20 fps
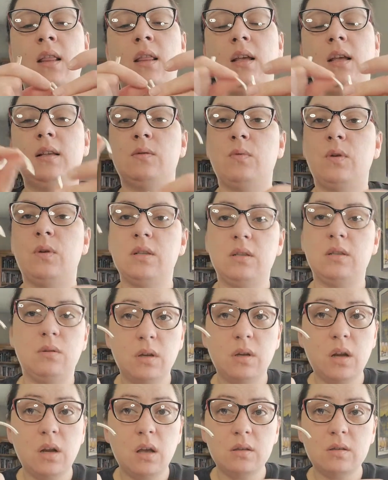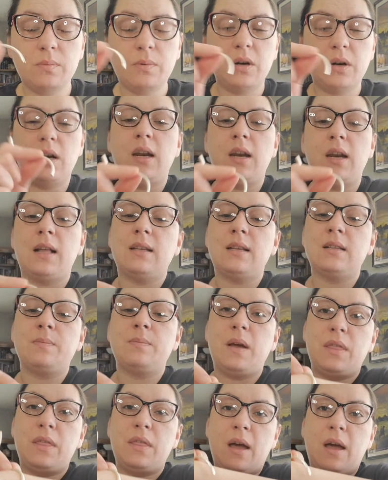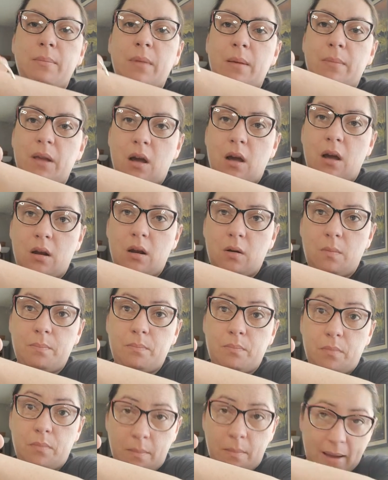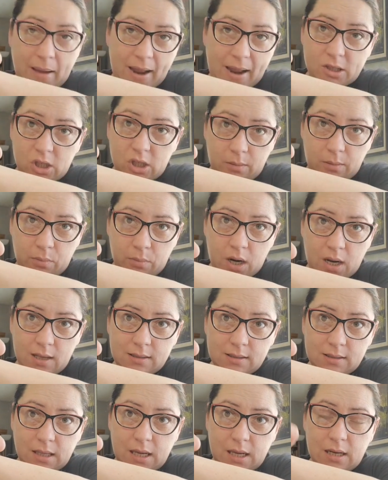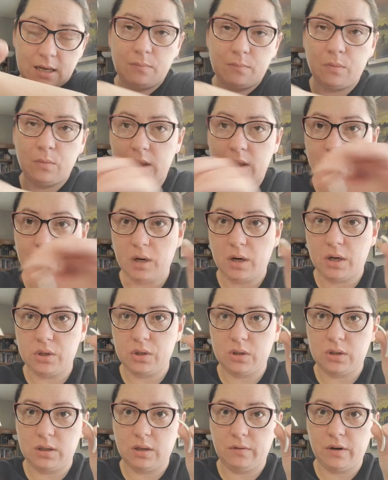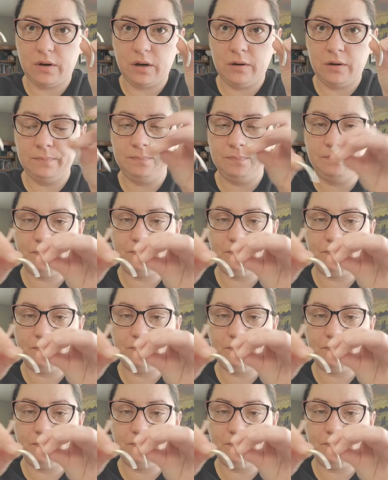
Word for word: these ones you could also put on a necklace, but I thought maybe on a, a matching bracelet with the brushed silver.